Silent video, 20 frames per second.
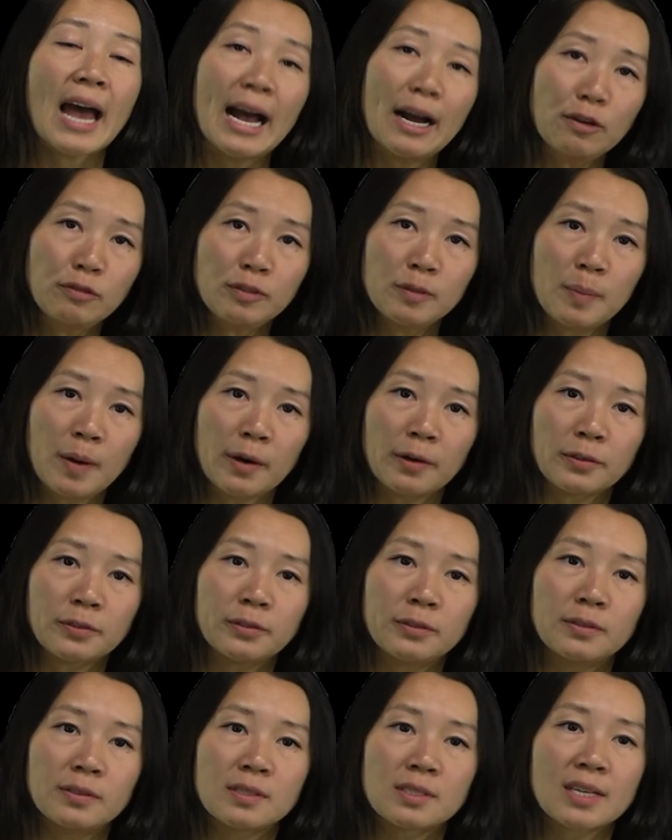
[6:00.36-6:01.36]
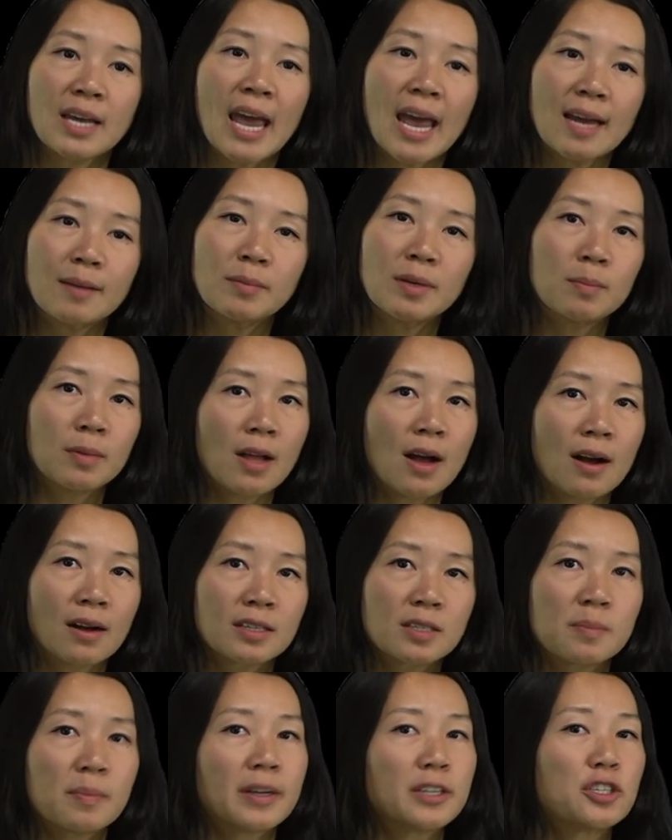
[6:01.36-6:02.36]
Alpha particles can be
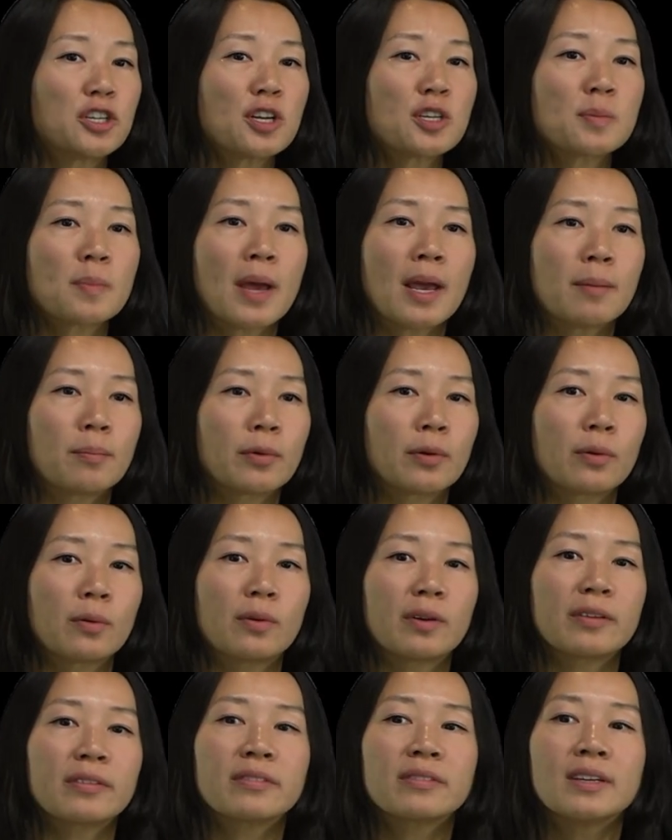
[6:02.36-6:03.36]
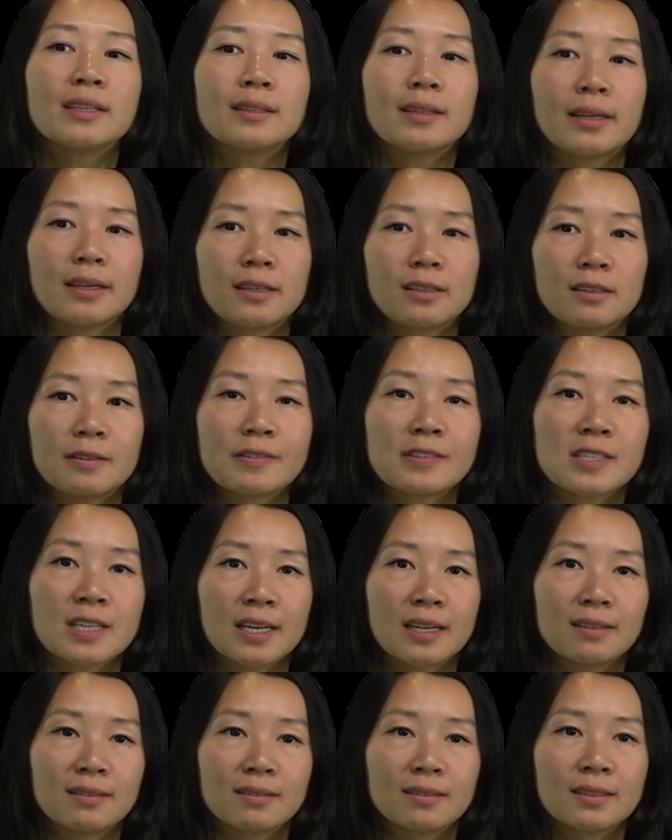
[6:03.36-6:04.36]
blocked by just paper or a thin layer of
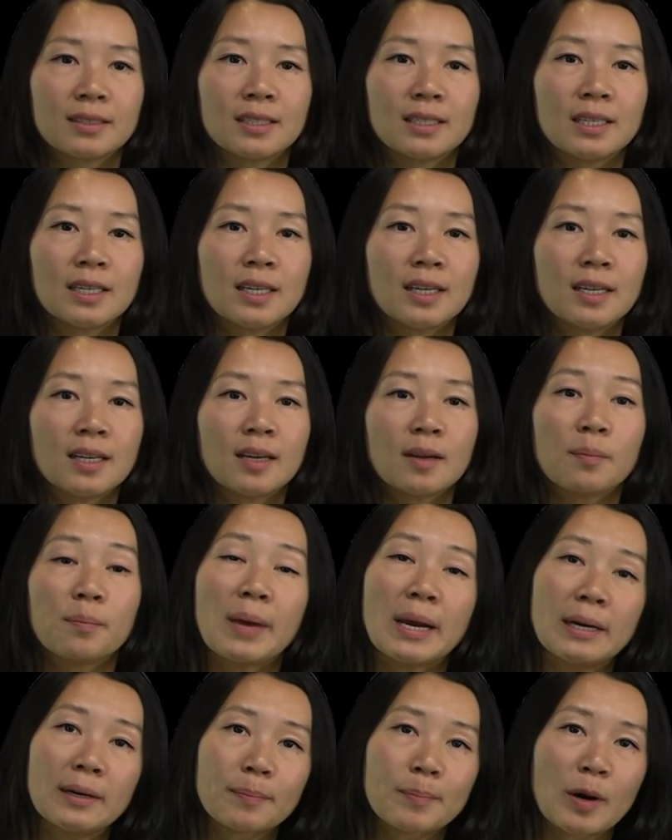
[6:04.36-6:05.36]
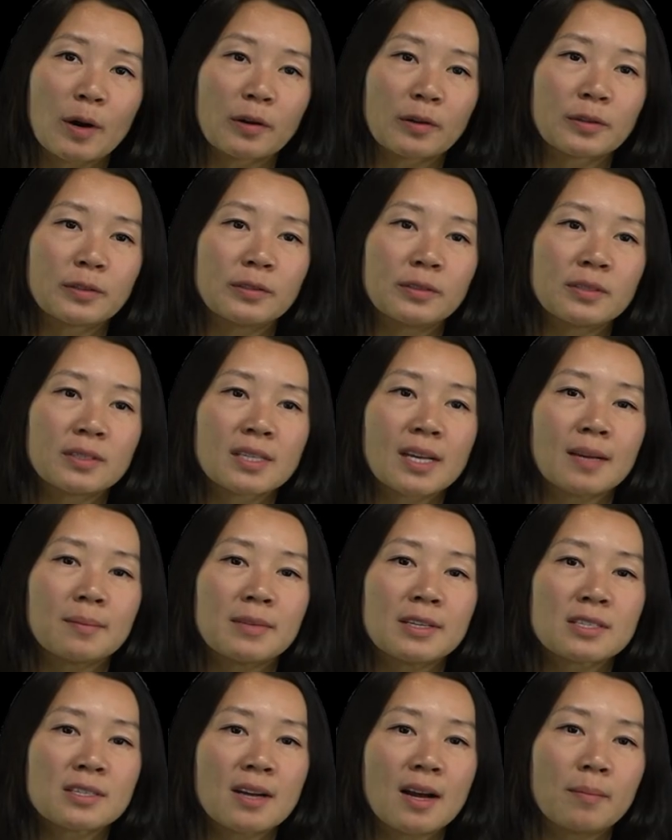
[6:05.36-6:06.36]
skin. Beta particles can be
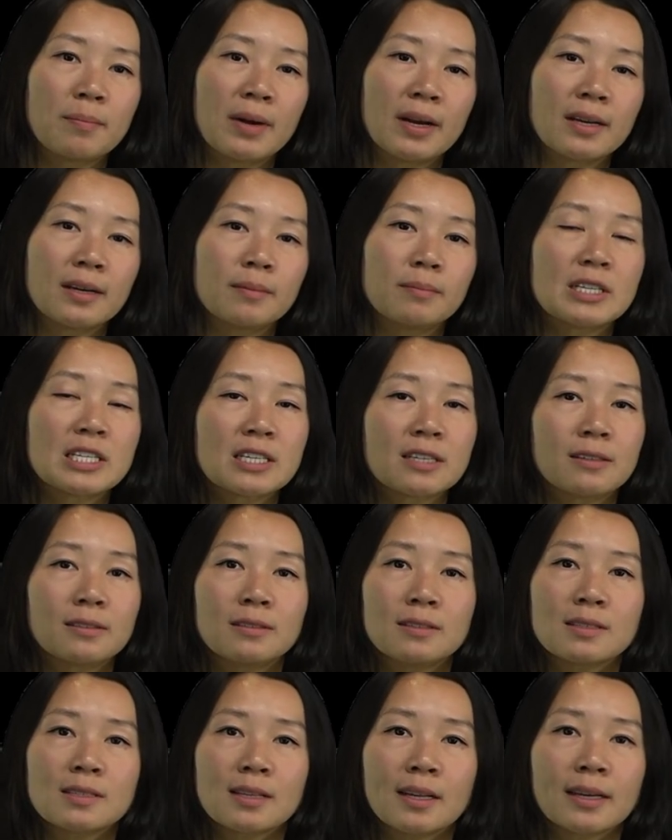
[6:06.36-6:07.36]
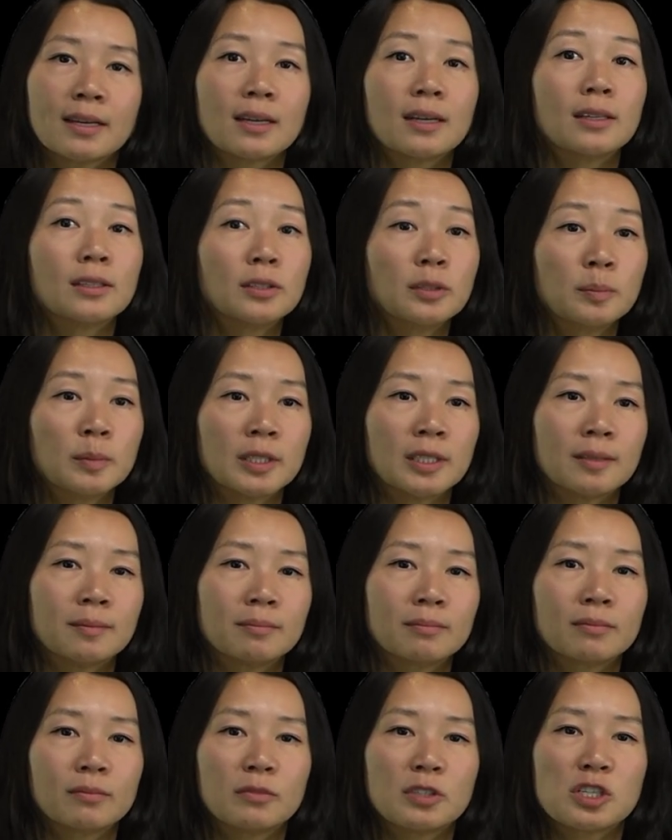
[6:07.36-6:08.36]
stopped by materials like aluminum,
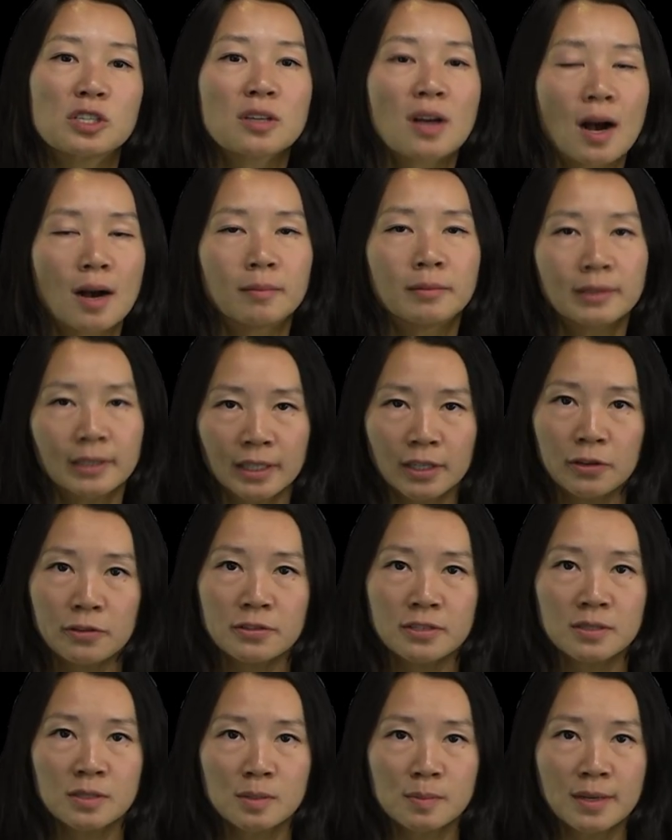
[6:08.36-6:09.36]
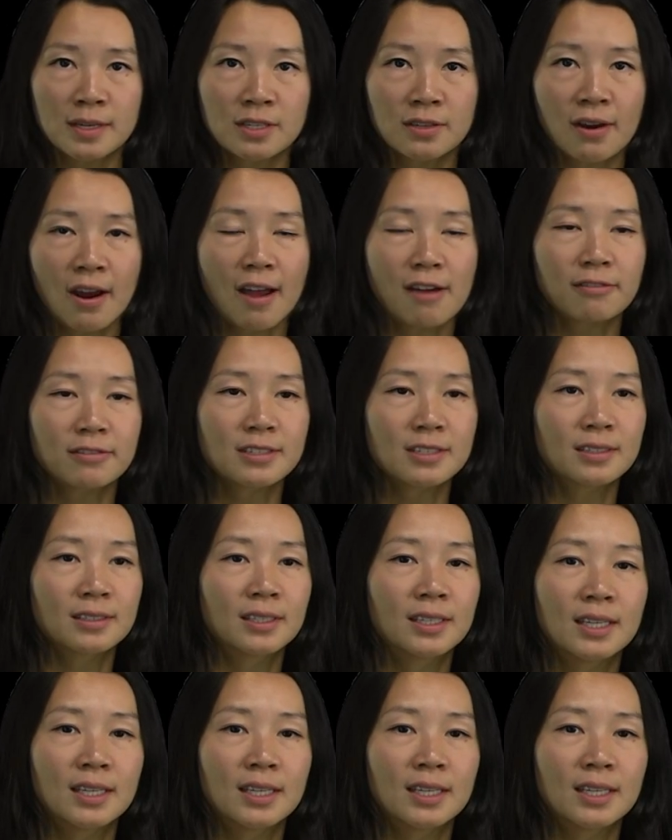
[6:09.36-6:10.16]
which is commonly used in spacecraft.